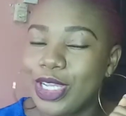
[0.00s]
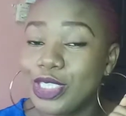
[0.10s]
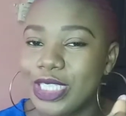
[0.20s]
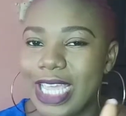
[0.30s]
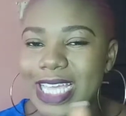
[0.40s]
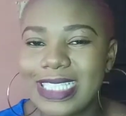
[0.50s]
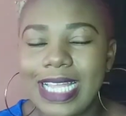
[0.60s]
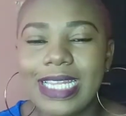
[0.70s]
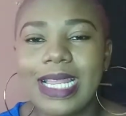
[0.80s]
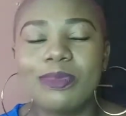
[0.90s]
you get.
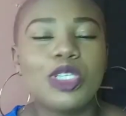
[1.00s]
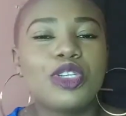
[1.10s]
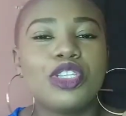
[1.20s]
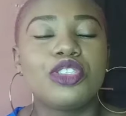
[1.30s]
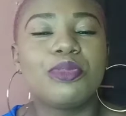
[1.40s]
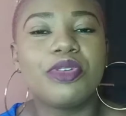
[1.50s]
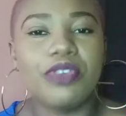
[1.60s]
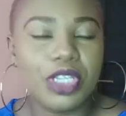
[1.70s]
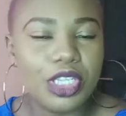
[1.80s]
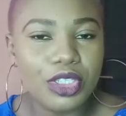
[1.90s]
And then I'm just going to be
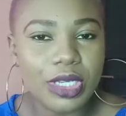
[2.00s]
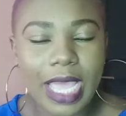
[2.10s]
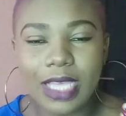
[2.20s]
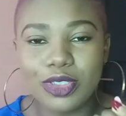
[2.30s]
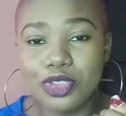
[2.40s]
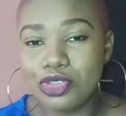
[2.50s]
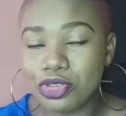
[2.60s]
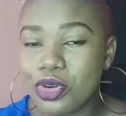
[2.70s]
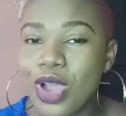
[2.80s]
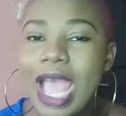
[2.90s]
running you guys
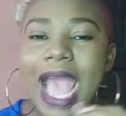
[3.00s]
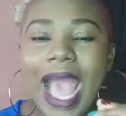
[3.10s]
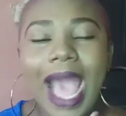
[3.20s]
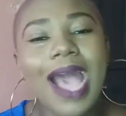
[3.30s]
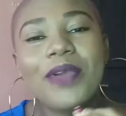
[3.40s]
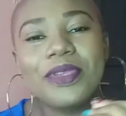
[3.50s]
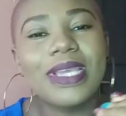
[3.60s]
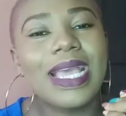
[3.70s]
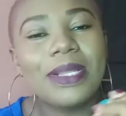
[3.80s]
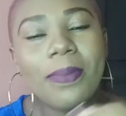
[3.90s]
through how
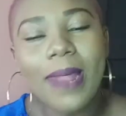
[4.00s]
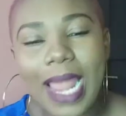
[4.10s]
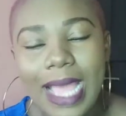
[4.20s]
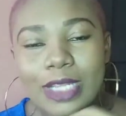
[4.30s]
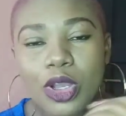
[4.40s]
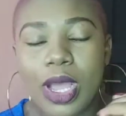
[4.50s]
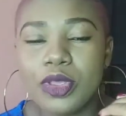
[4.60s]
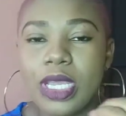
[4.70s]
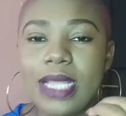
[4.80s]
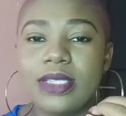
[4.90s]
you can plan or
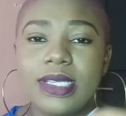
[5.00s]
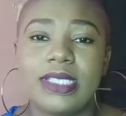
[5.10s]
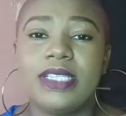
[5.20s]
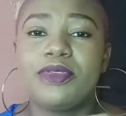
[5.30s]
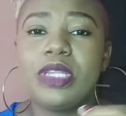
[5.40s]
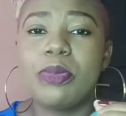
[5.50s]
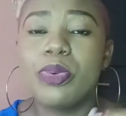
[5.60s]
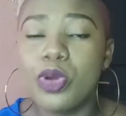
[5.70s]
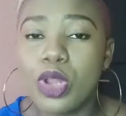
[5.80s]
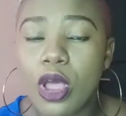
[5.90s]
you can successfully
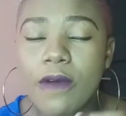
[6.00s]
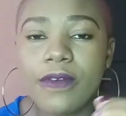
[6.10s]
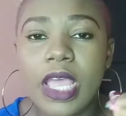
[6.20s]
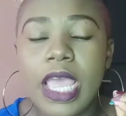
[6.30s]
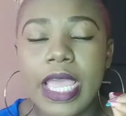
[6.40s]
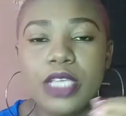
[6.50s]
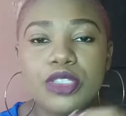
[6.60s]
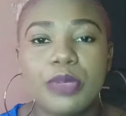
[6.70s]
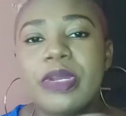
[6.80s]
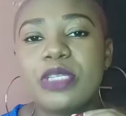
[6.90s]
pull off a
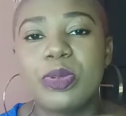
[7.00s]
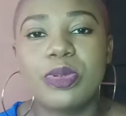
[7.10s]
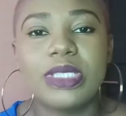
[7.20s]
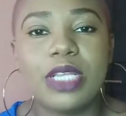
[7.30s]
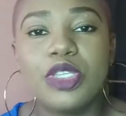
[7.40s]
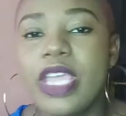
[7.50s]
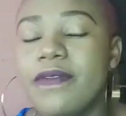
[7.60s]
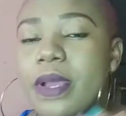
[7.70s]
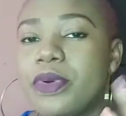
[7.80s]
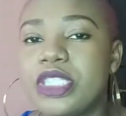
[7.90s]
surprise proposal. So if
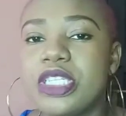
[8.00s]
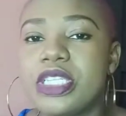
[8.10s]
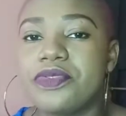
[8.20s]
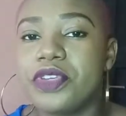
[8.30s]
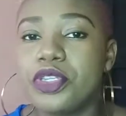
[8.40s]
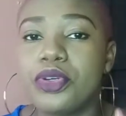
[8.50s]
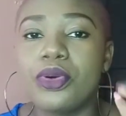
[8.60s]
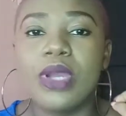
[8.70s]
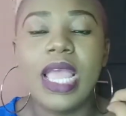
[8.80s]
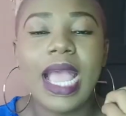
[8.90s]
you're watching this
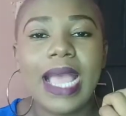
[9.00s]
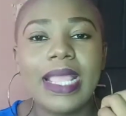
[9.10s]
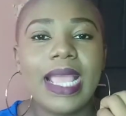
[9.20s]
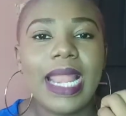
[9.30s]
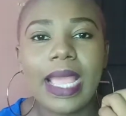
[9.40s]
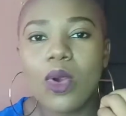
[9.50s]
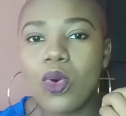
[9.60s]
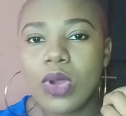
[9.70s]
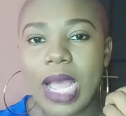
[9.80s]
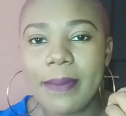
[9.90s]
video and you're like,
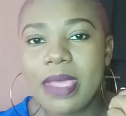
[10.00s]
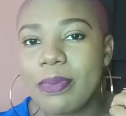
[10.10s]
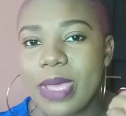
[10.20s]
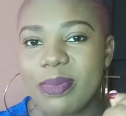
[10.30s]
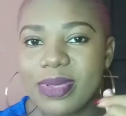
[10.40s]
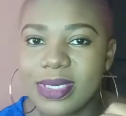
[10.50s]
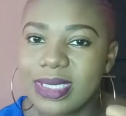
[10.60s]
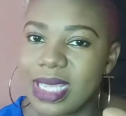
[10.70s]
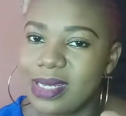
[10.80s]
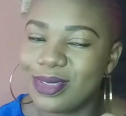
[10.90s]
oh, I'm a babe,
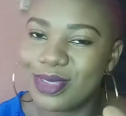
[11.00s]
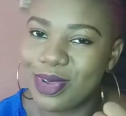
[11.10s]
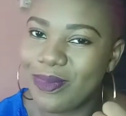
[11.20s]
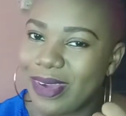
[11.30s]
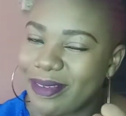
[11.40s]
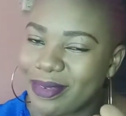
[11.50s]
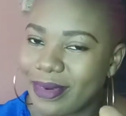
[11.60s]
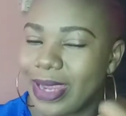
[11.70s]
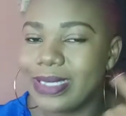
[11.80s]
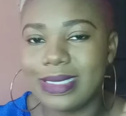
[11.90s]
send it to your
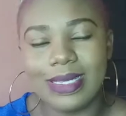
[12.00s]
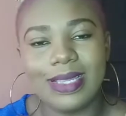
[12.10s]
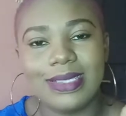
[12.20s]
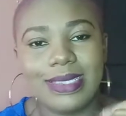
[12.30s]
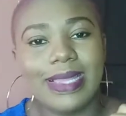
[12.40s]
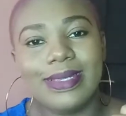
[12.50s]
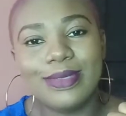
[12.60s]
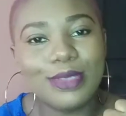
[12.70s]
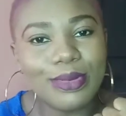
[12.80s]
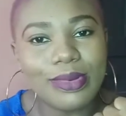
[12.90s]
boyfriend, send it to